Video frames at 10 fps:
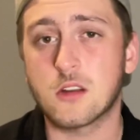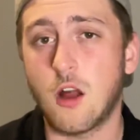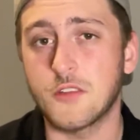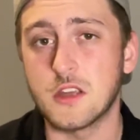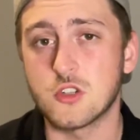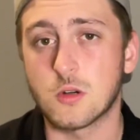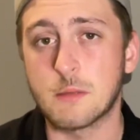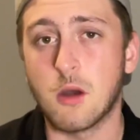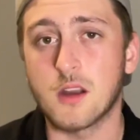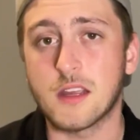caught the injury
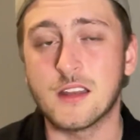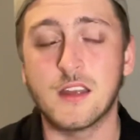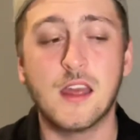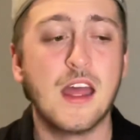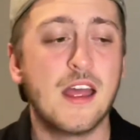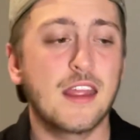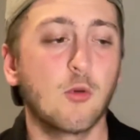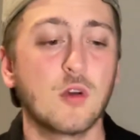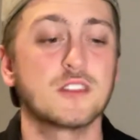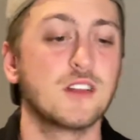bug, and it it
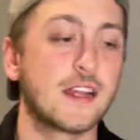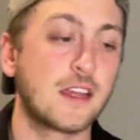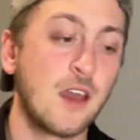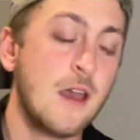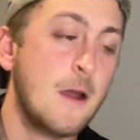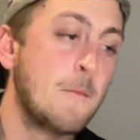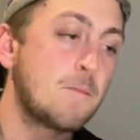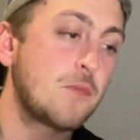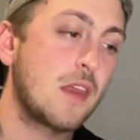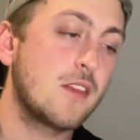wasn't like
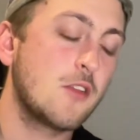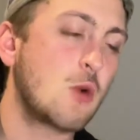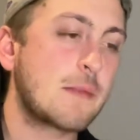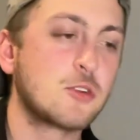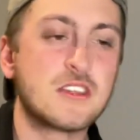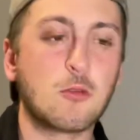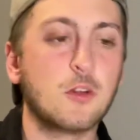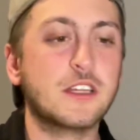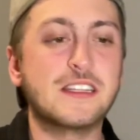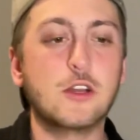the Raptors didn't
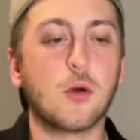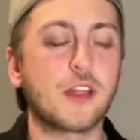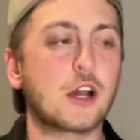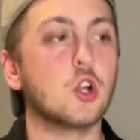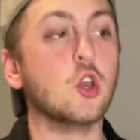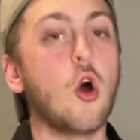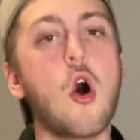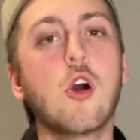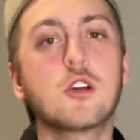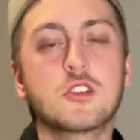really deal with like a
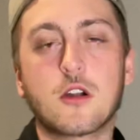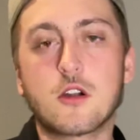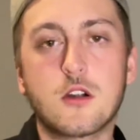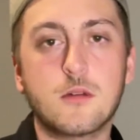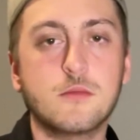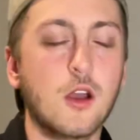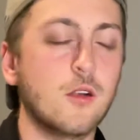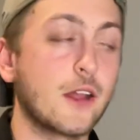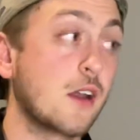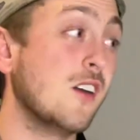long term, you know,
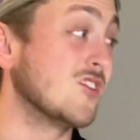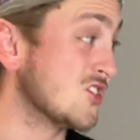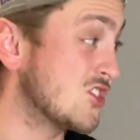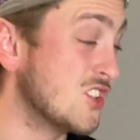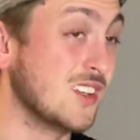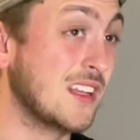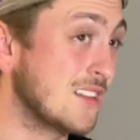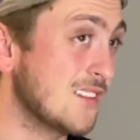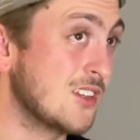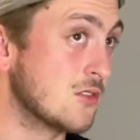like oh shit, that
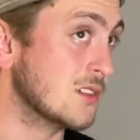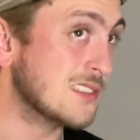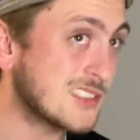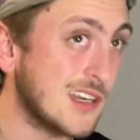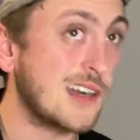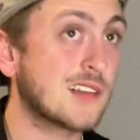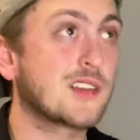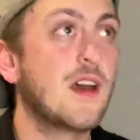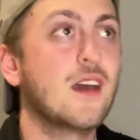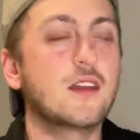injury sucks,
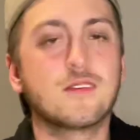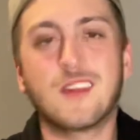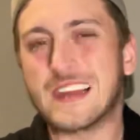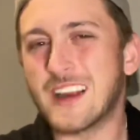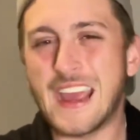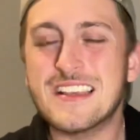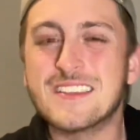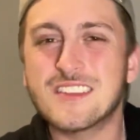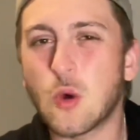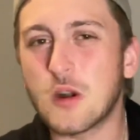like a
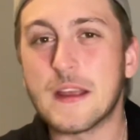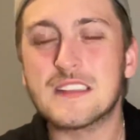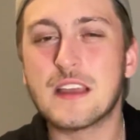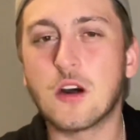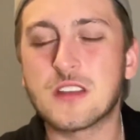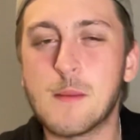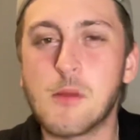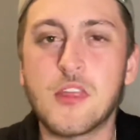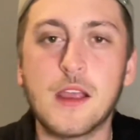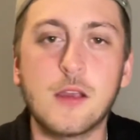AC, torn ACL type of
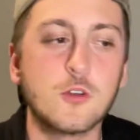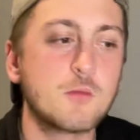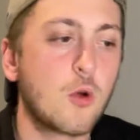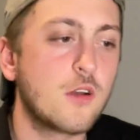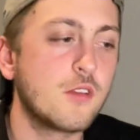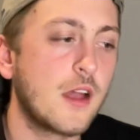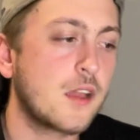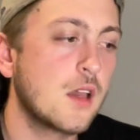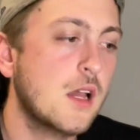thing. It was more of like,